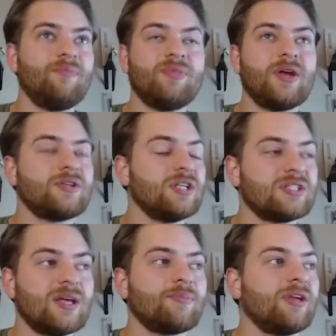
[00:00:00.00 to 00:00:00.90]
there's just
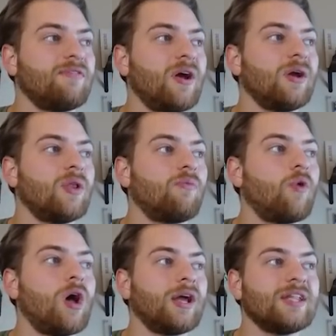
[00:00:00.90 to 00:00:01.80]
something very
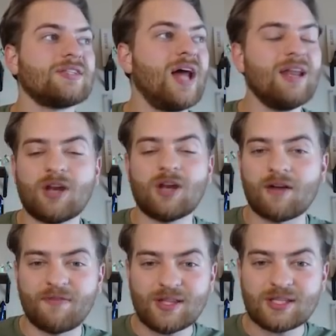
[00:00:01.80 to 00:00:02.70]
wrong, and it's not even
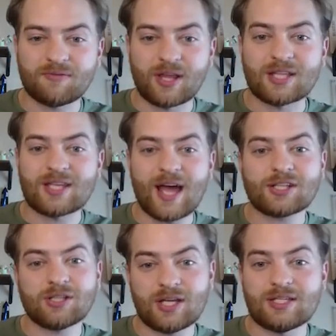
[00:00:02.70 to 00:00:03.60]
offensively. It's
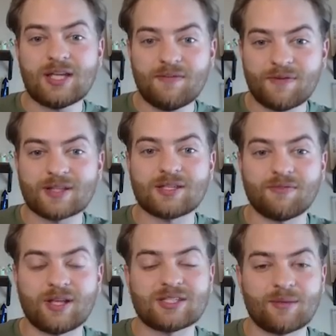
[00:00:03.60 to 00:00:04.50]
actually
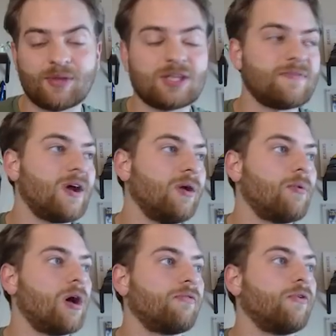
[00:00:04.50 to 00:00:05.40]
defensively something's very
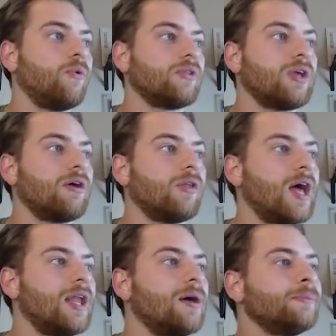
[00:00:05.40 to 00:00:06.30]
wrong for North
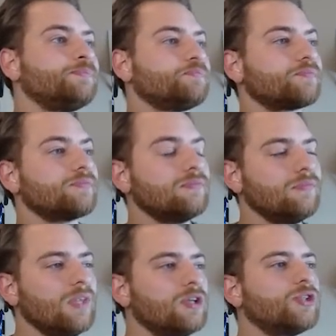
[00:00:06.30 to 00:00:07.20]
Carolina.
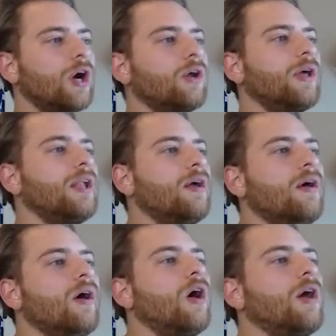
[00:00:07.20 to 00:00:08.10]
Charlotte
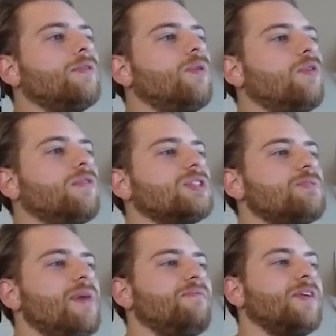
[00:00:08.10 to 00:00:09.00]
on the road versus
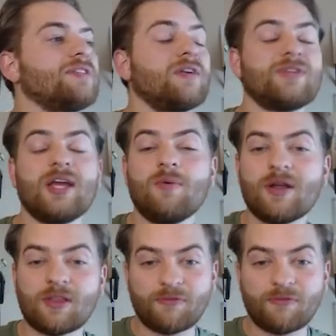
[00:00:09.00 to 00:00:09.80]
Memphis. I'll tell you what, the